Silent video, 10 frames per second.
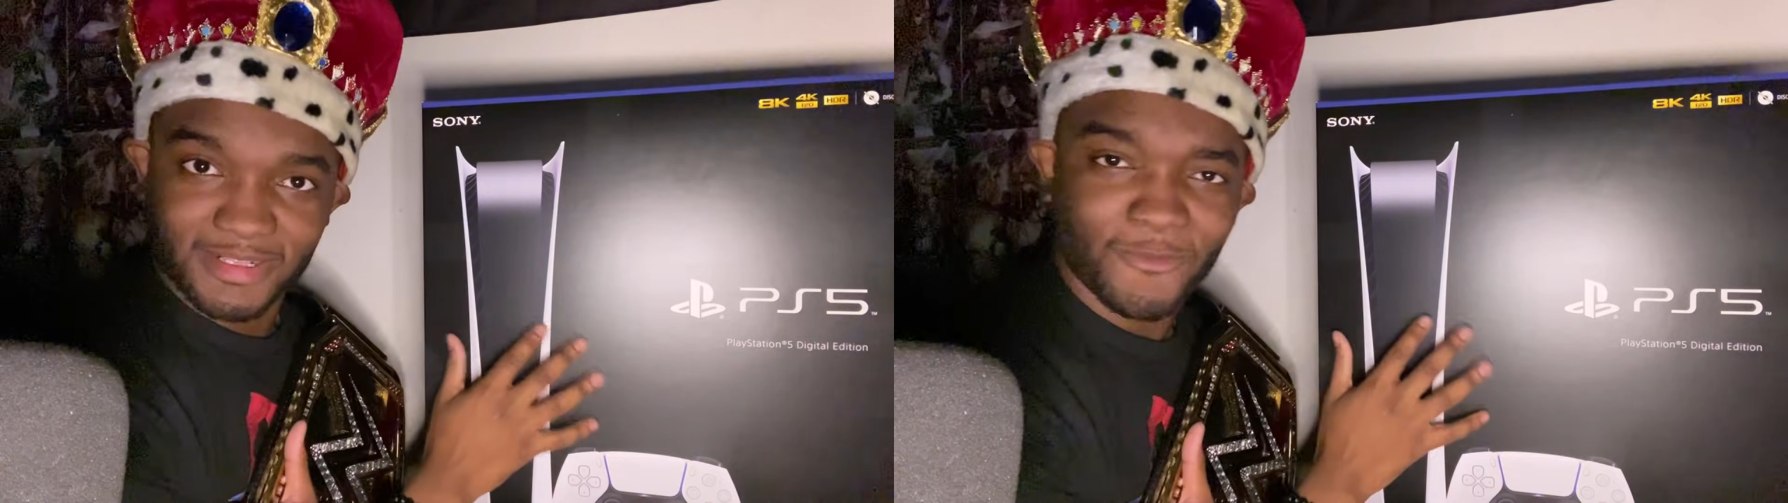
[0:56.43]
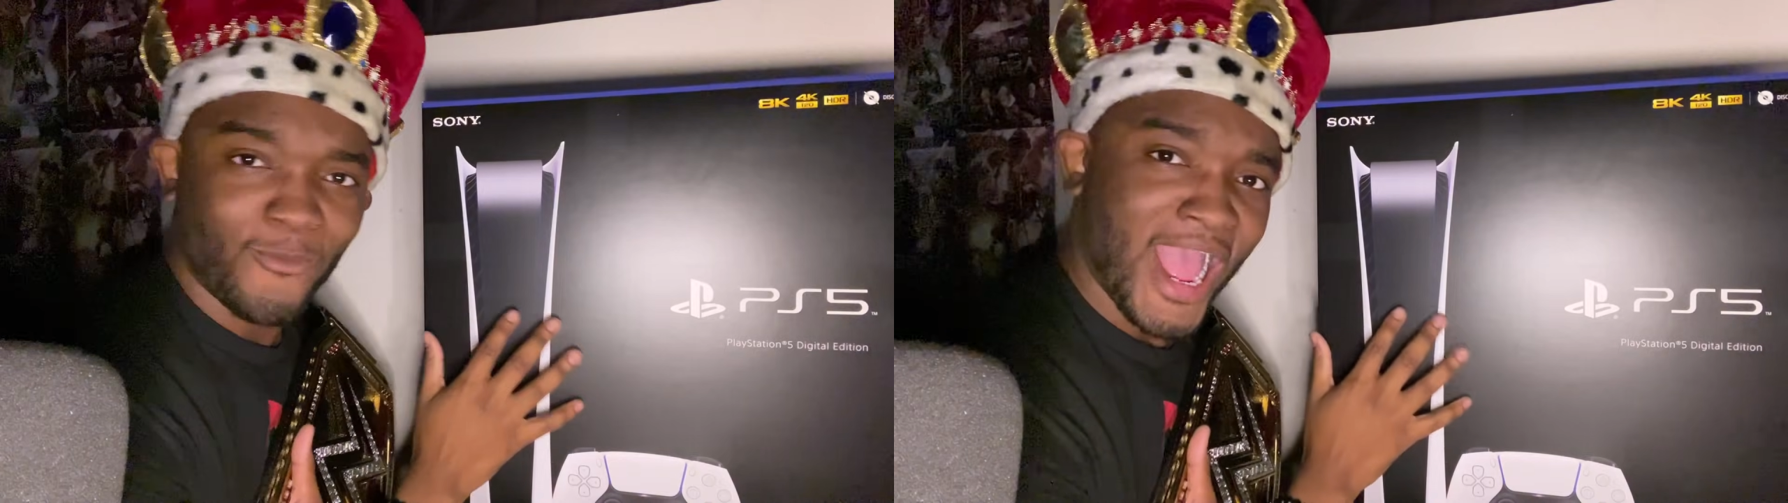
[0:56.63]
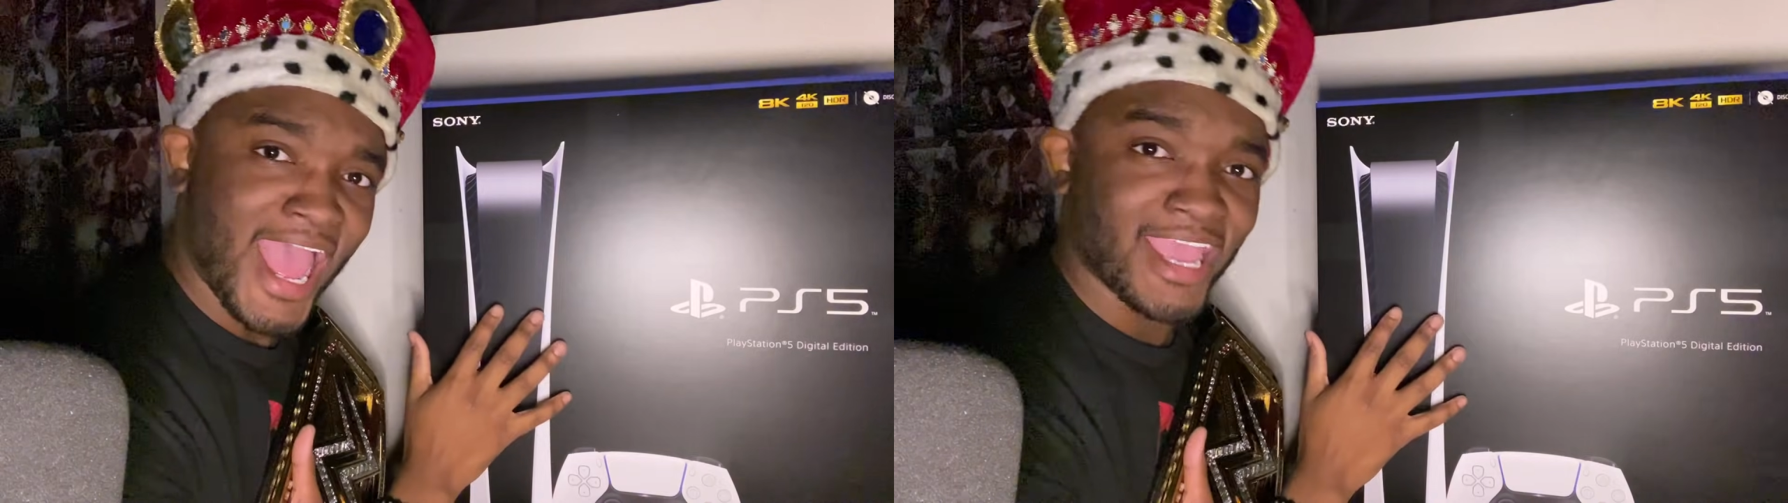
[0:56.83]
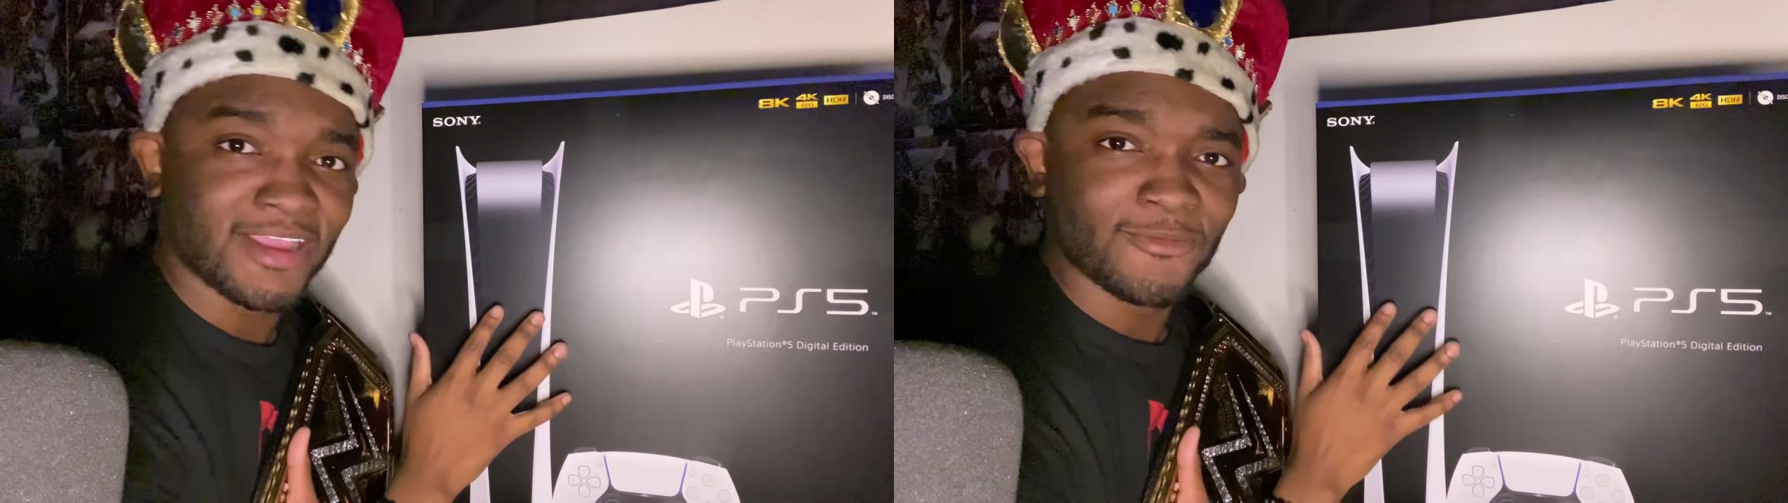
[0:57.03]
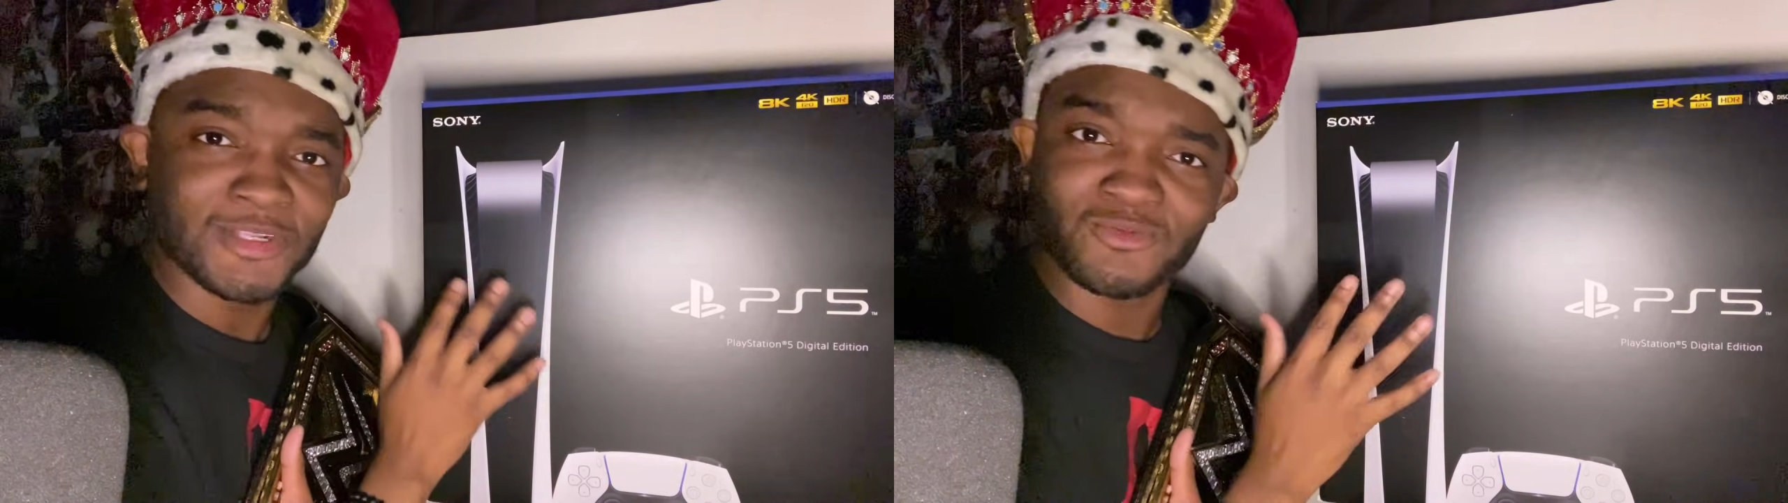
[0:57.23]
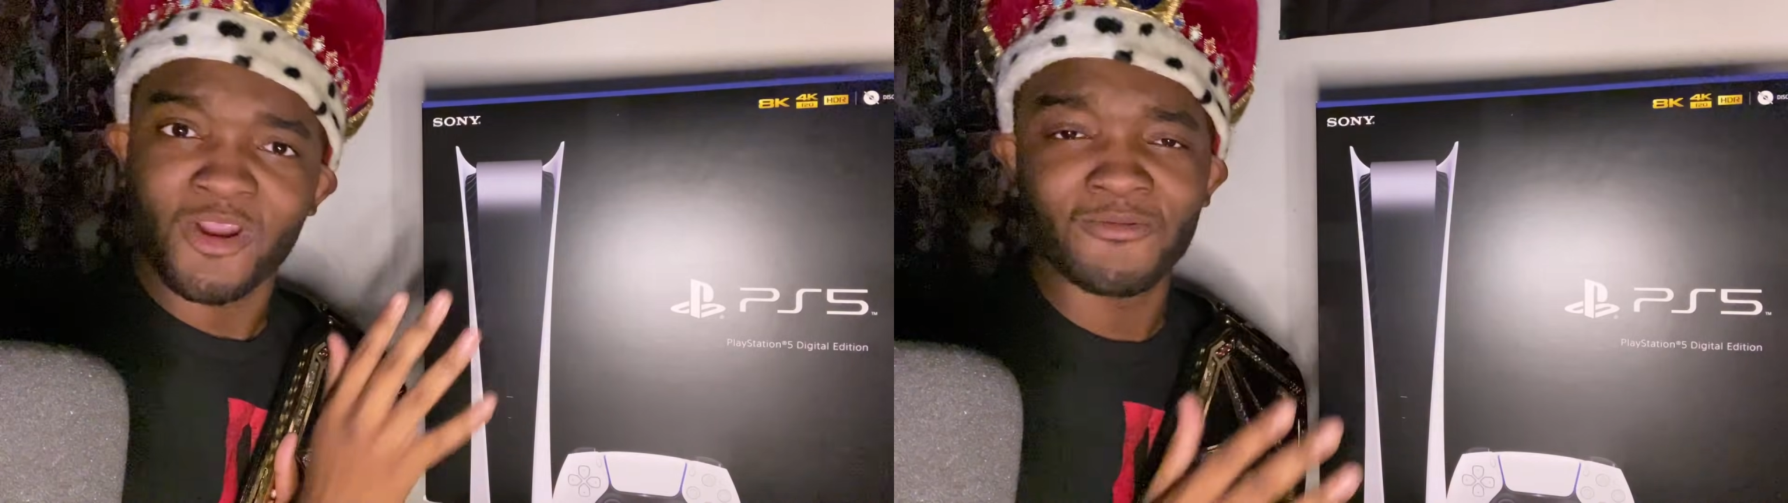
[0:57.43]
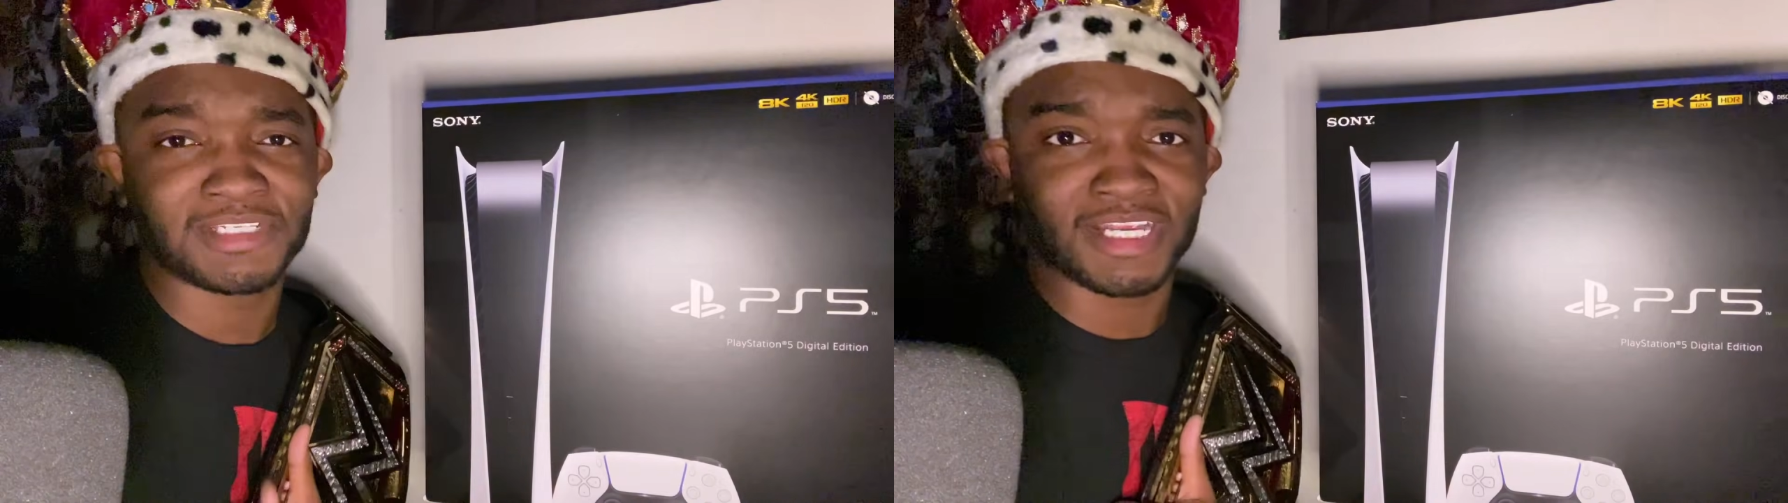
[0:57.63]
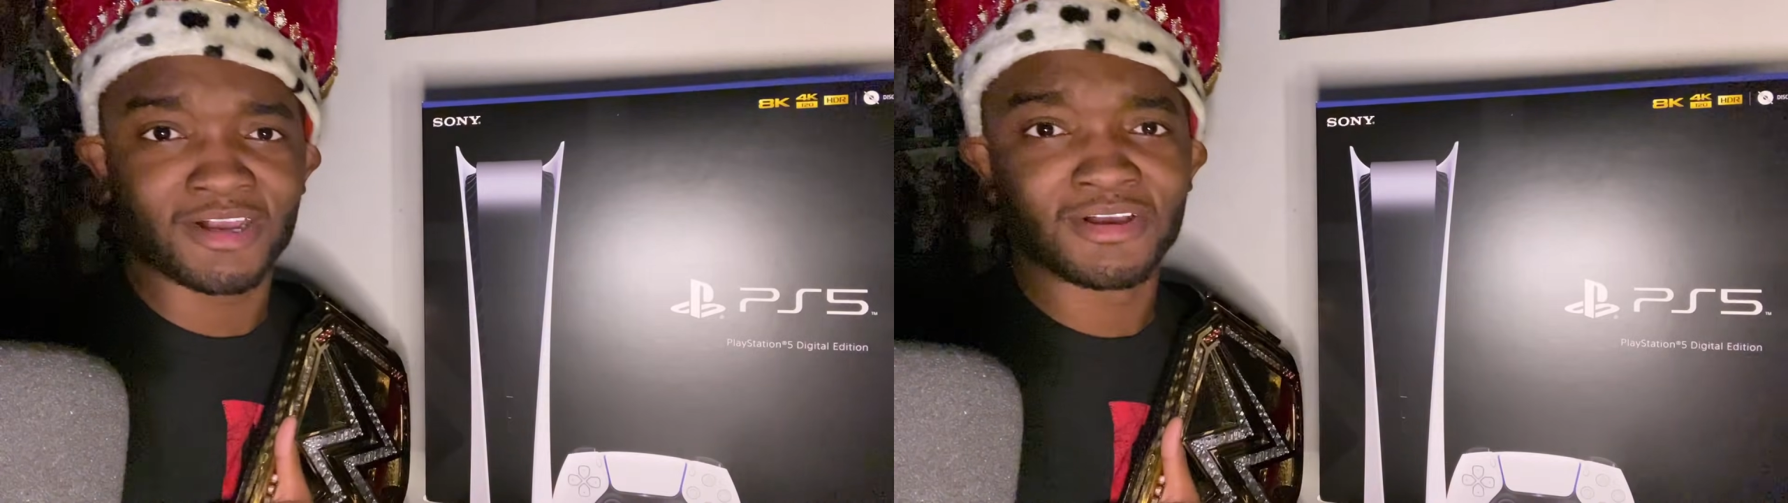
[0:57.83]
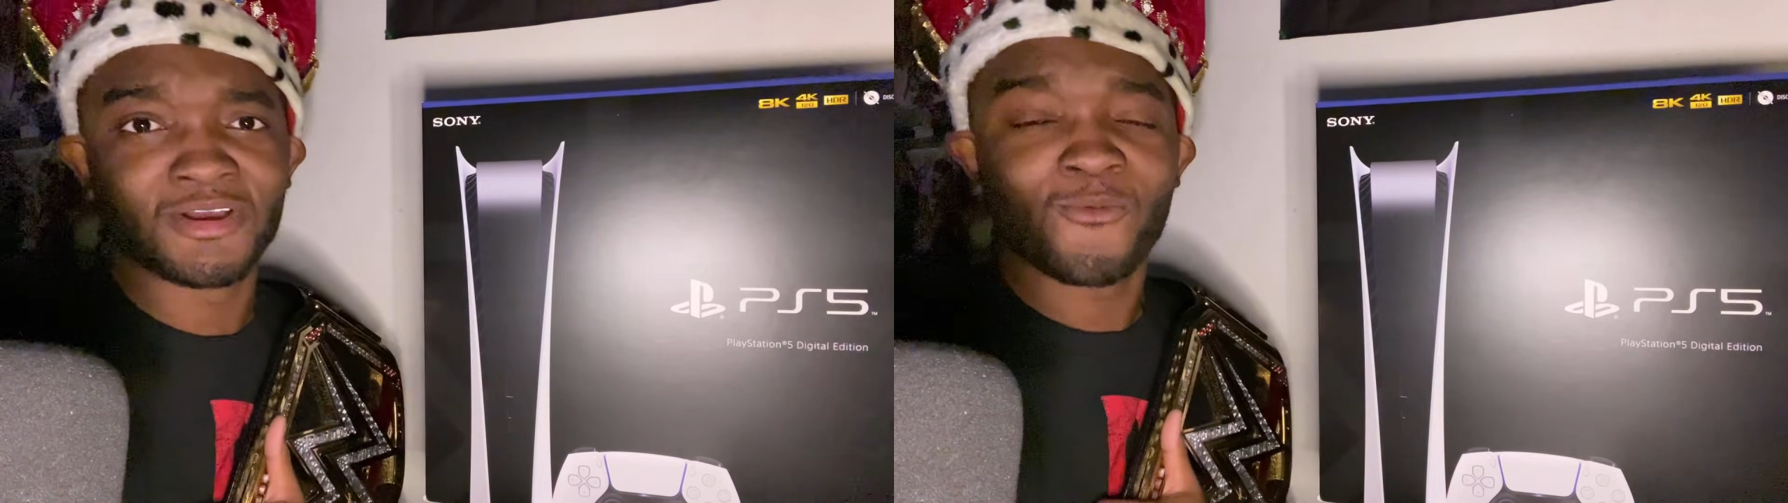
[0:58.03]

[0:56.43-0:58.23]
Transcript: Why? What is wrong with y'all?